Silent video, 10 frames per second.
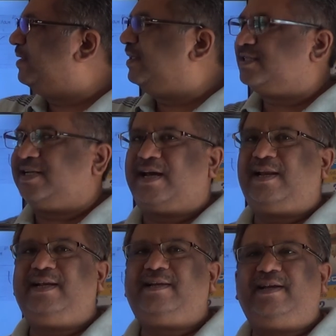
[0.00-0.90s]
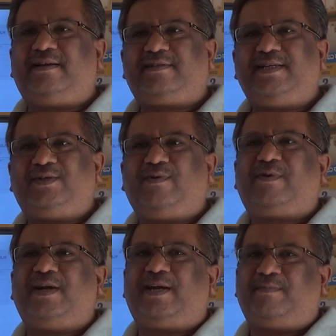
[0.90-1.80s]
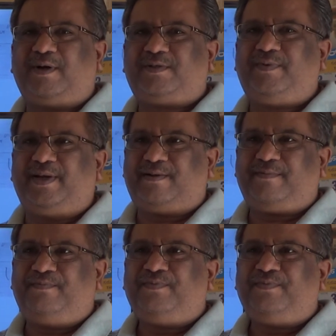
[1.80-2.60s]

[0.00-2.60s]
the starlight enters into our atmosphere,